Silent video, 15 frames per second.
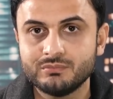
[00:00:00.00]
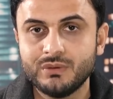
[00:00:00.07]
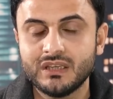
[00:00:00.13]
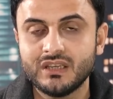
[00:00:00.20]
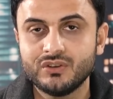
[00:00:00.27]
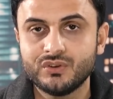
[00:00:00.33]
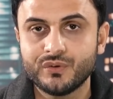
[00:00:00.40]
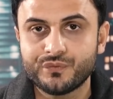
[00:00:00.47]

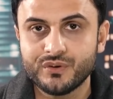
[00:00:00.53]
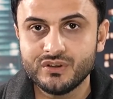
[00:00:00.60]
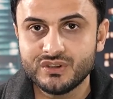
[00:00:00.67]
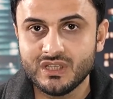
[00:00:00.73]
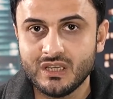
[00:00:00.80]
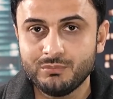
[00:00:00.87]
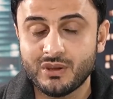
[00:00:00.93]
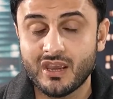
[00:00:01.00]
making different
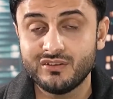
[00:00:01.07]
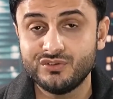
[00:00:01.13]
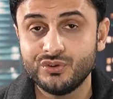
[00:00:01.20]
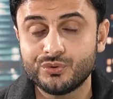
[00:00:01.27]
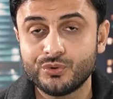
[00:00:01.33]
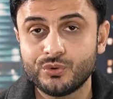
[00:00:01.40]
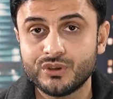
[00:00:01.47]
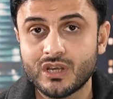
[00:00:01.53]
teams as you
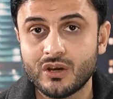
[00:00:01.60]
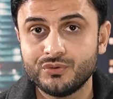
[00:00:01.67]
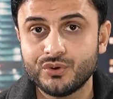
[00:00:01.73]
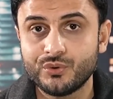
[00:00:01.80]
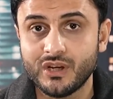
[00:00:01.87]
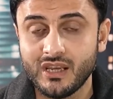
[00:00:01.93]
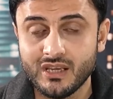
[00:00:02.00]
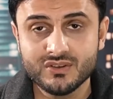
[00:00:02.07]
grow down
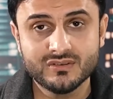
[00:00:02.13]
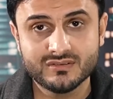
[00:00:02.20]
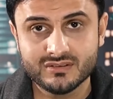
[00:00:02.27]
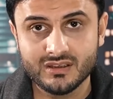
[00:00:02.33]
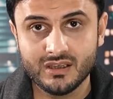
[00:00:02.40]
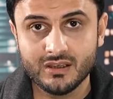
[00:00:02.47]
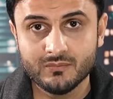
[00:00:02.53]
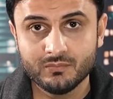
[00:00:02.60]
your
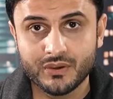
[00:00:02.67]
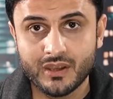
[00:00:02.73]
agency,